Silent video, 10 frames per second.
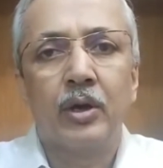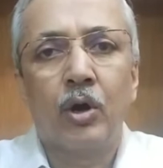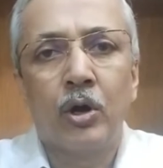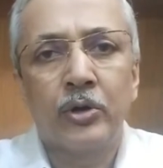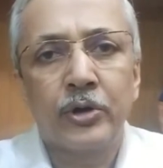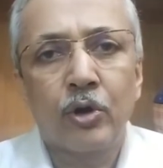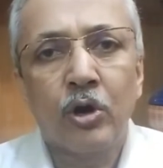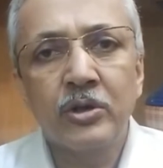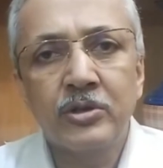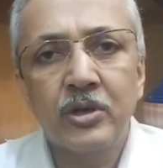On
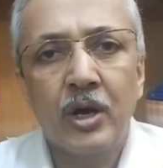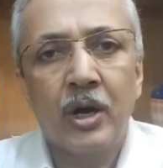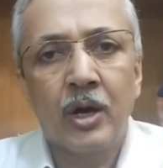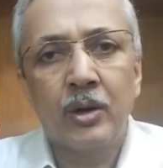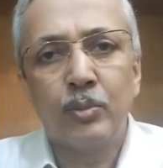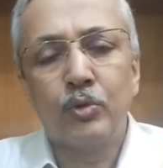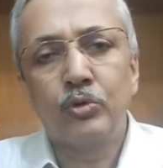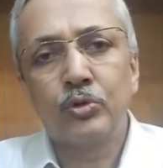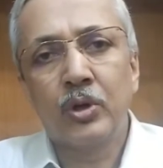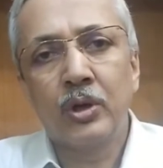records, a
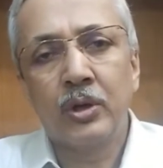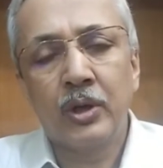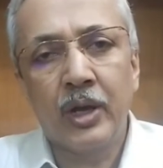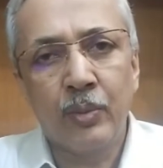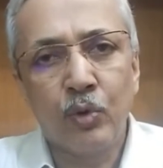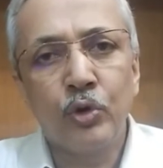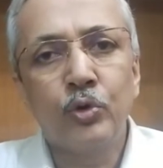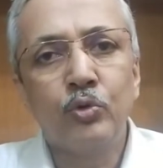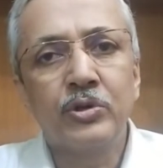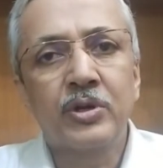mutual
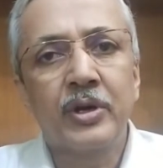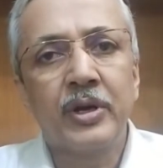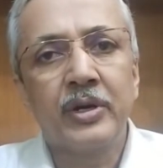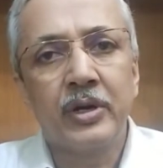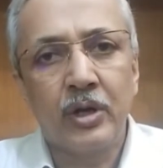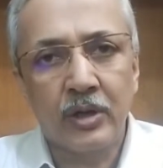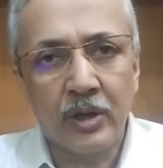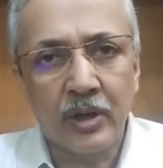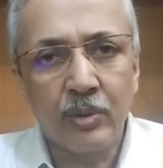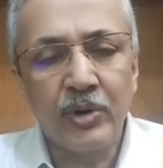MOU is created,
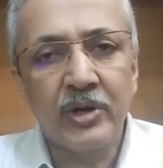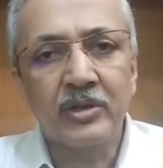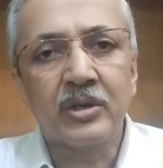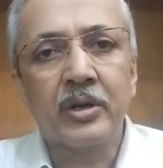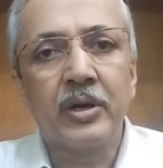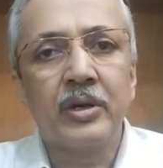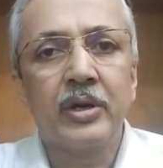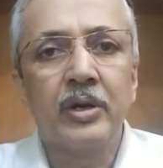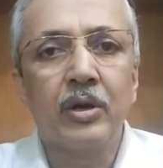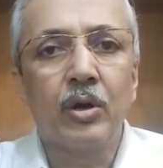agreement is
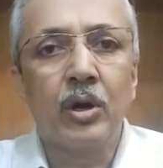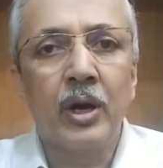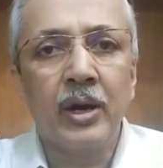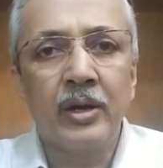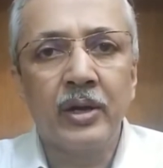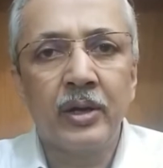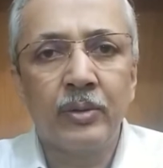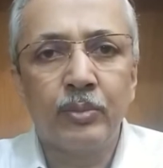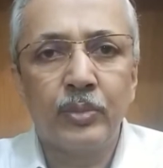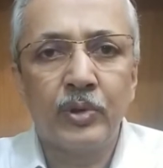created, and
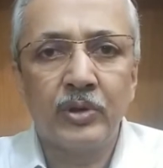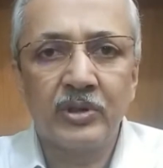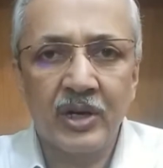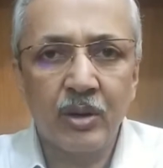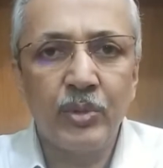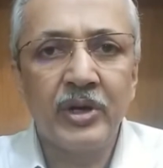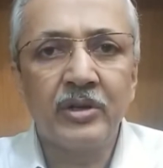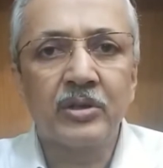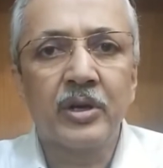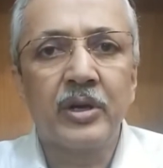a settlement
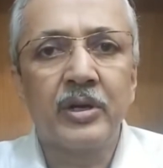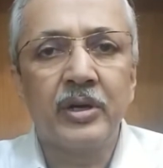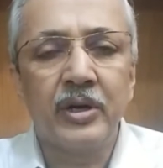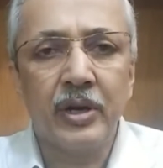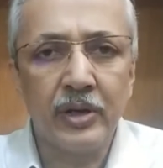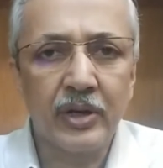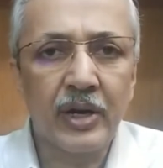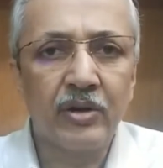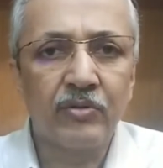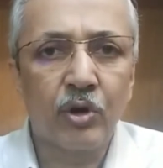is created, any
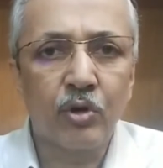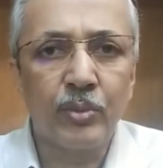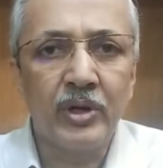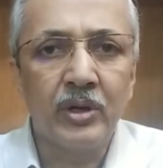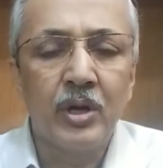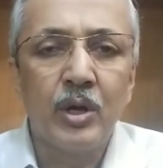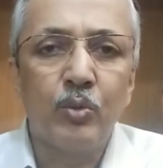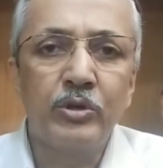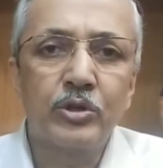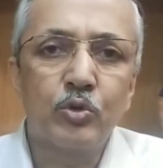kind of document
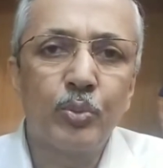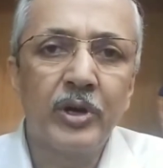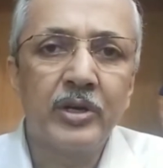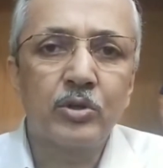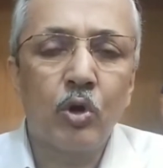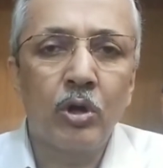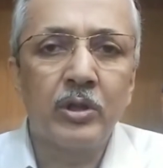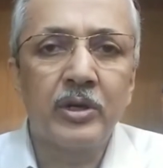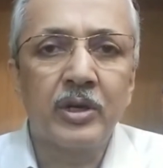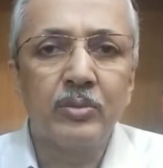which stipulates all
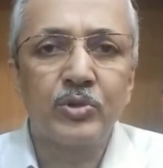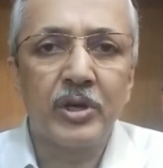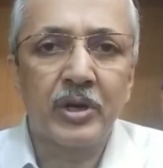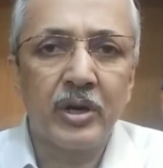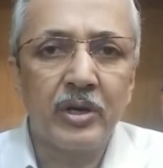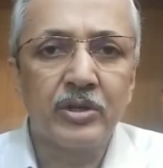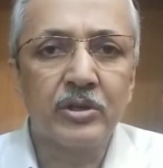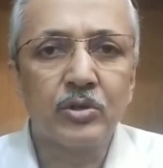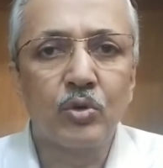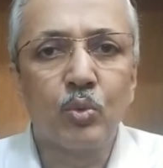the terms and
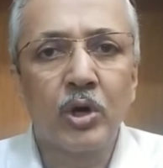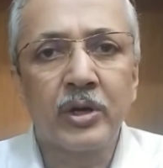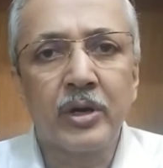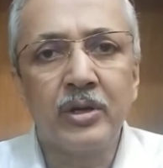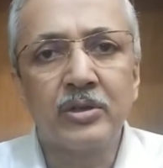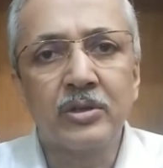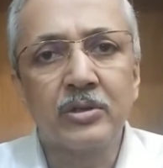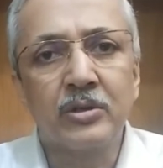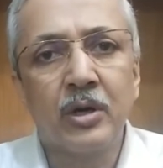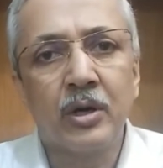conditions, on what
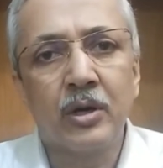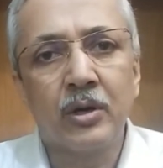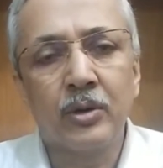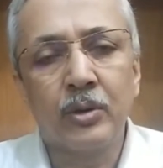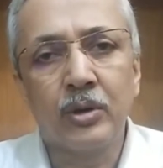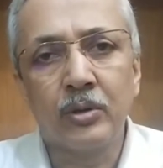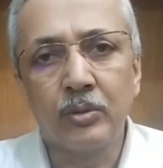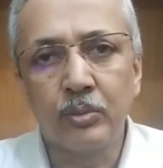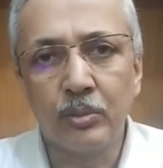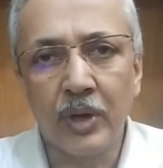conditions the
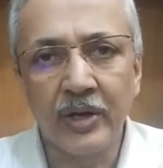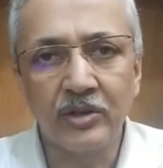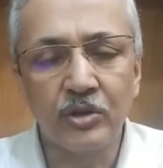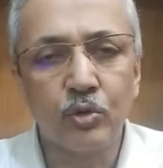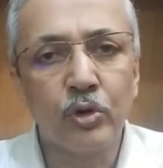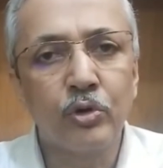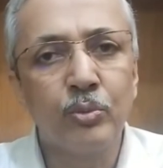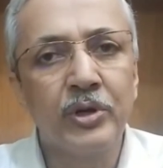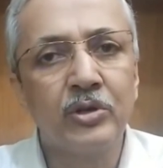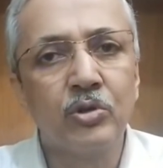marriage is going to
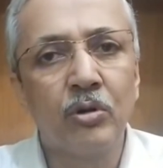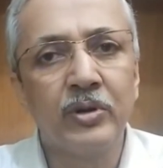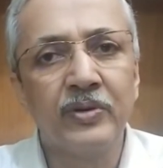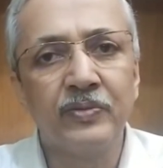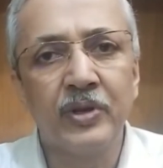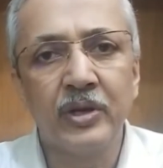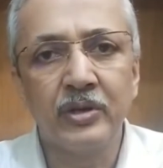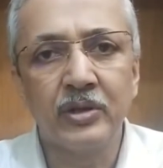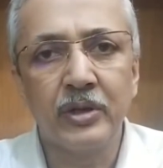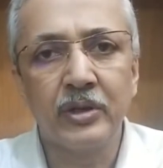be dissolved, if there
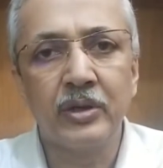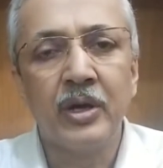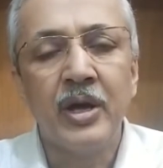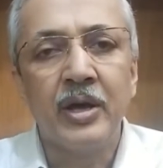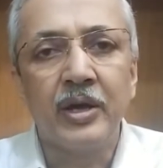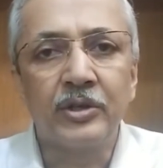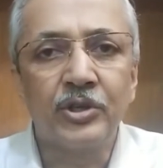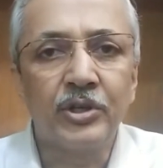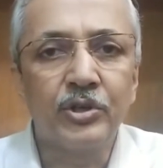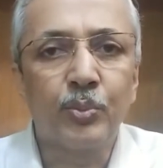is any
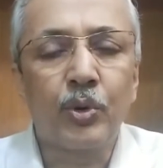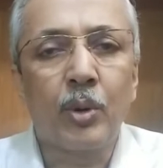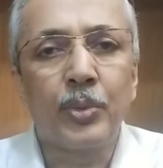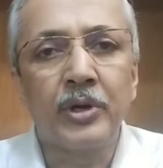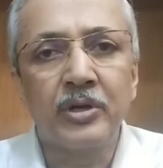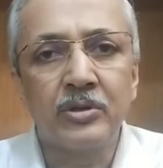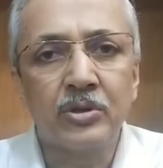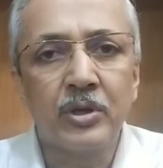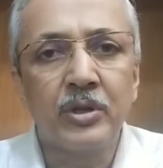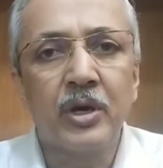exchange of property,
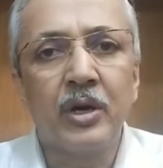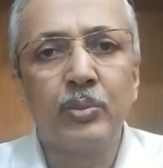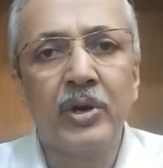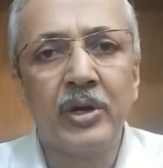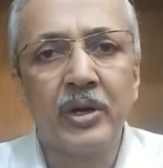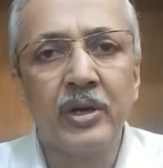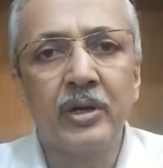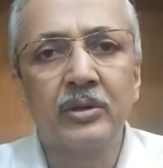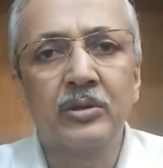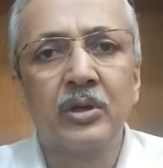stridhan,
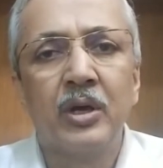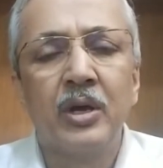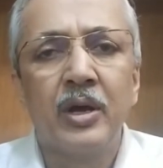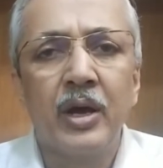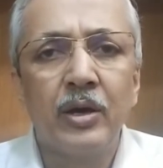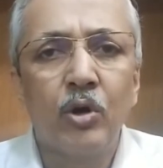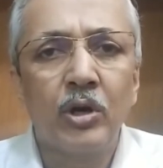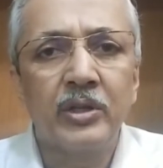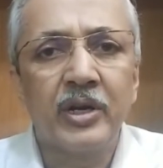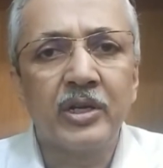maintenance, and
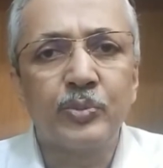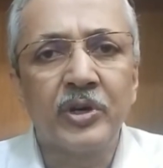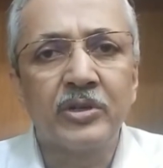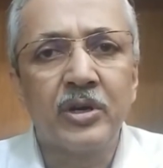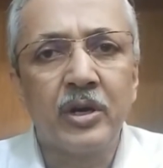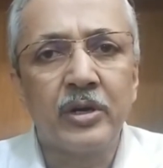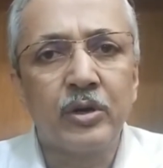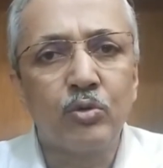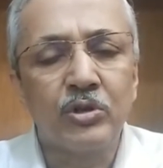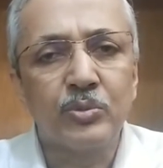all other aspects
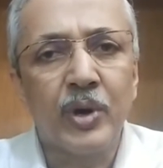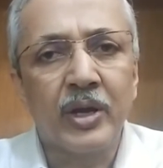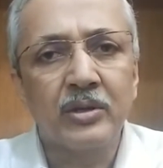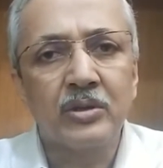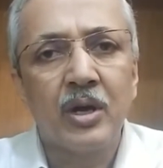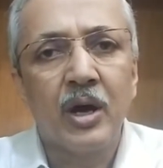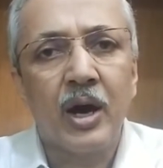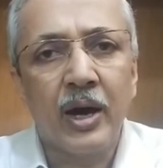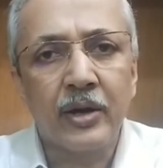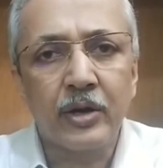related to this marriage
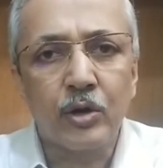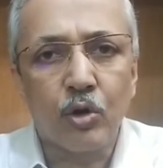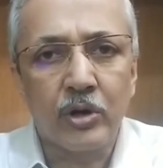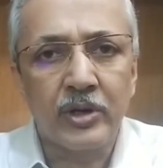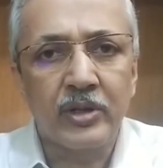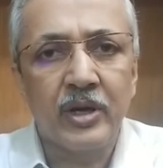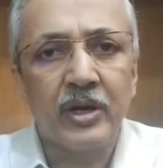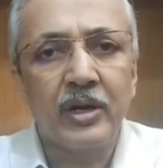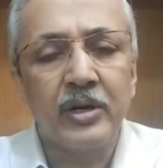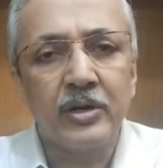are recorded
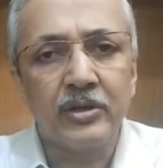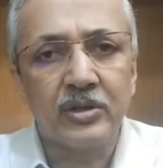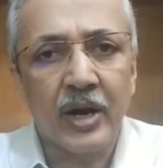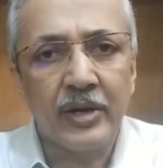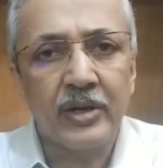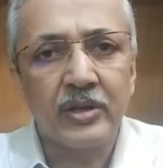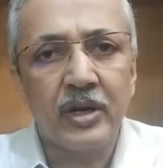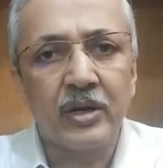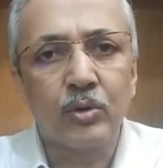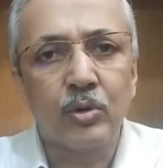there, and it is guided
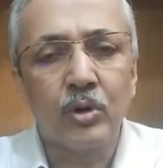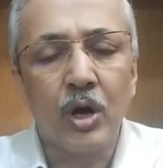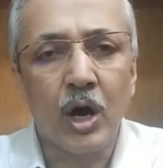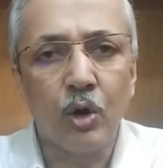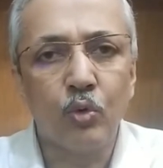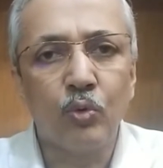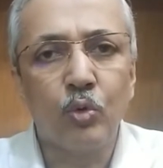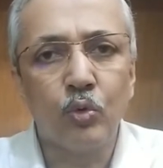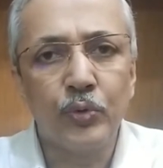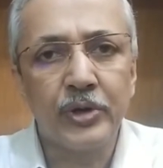that
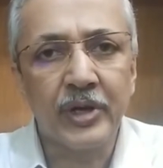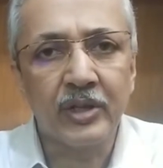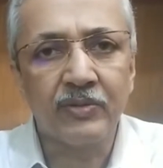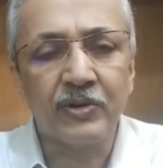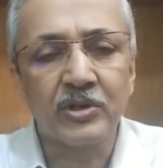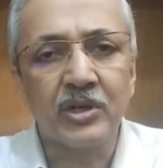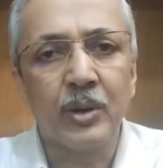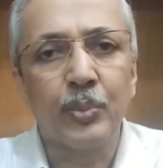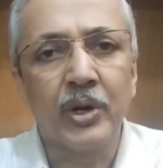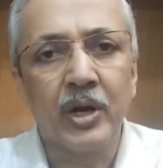who will take the first
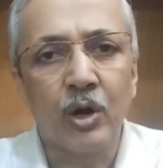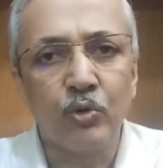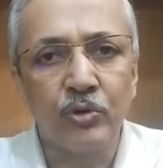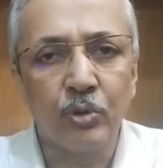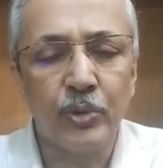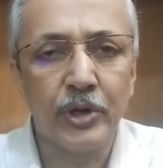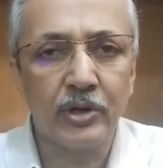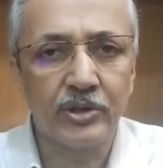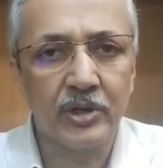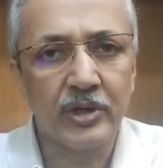step and how it will be
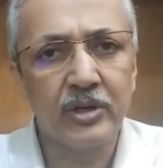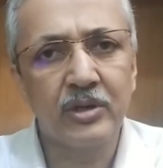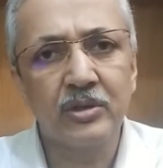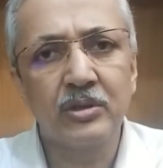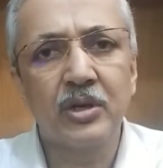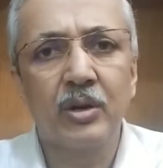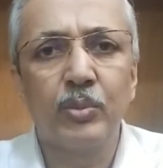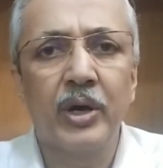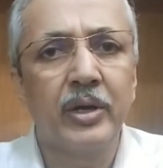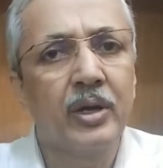initiated. This is done
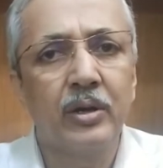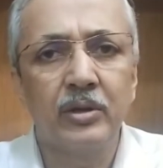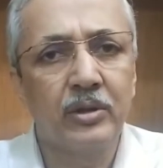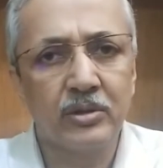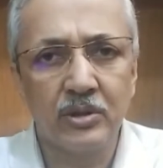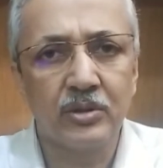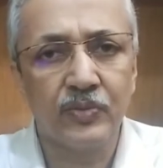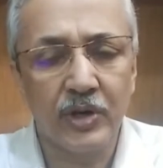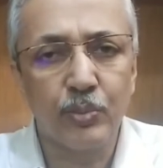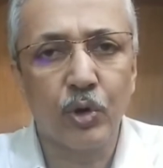by this is
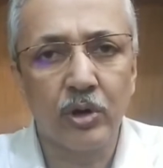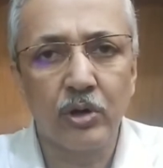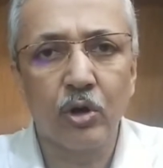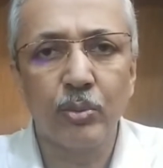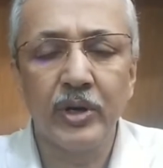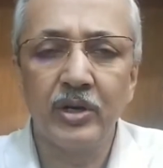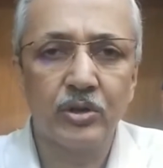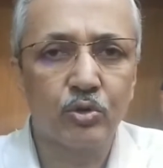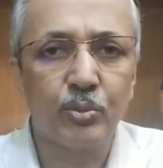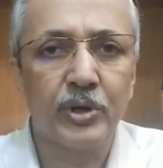very important document, and it
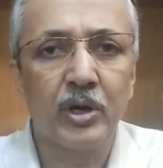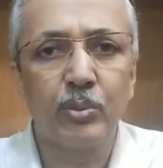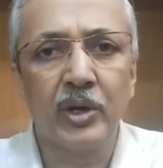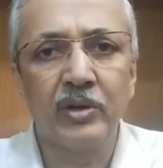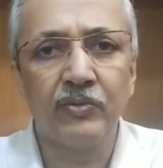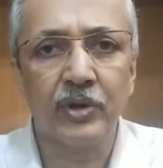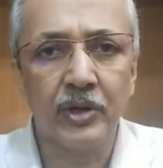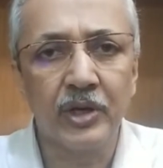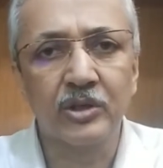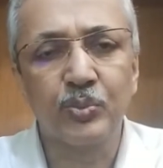should be done by a
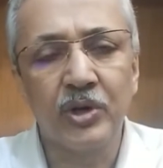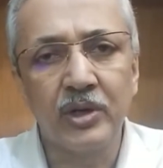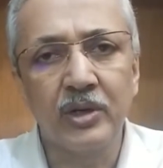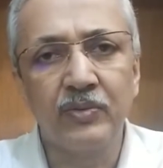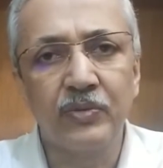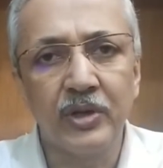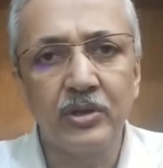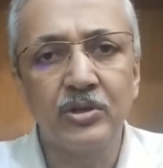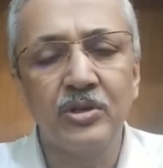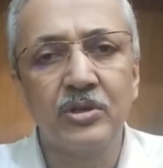very expert and a very
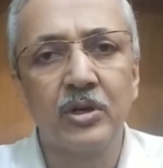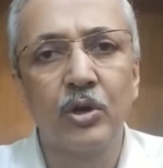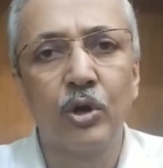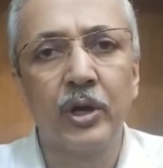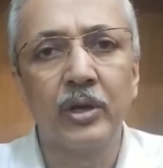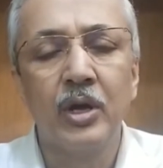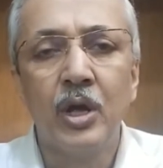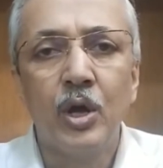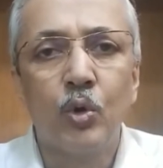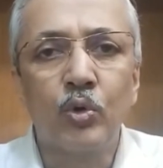seasoned lawyer
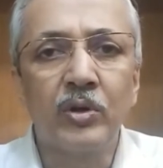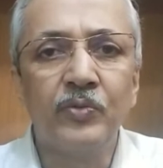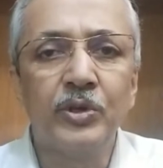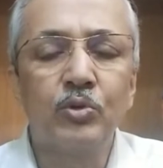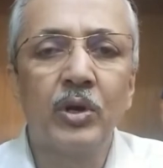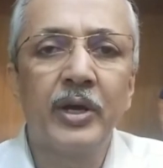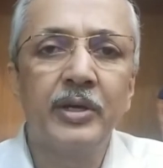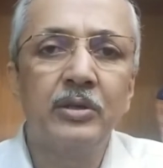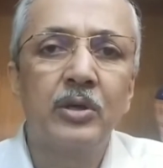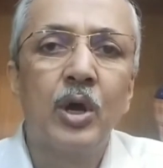who can
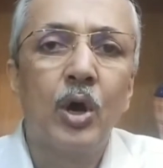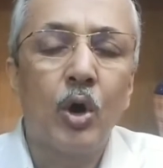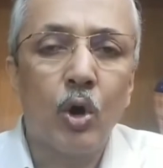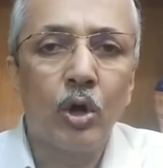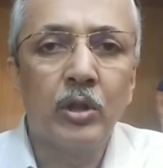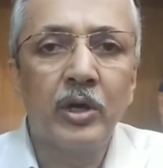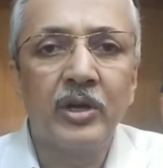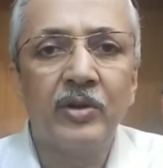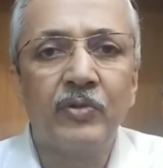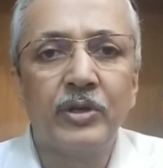visualize all
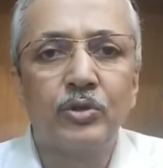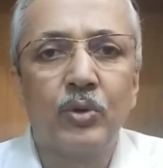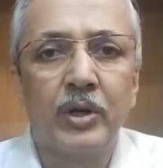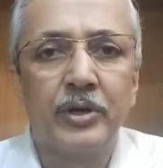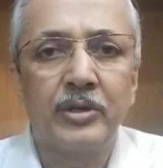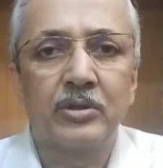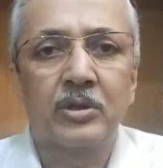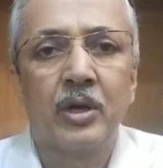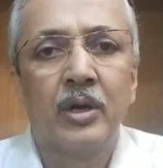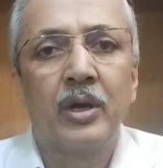the eventualities,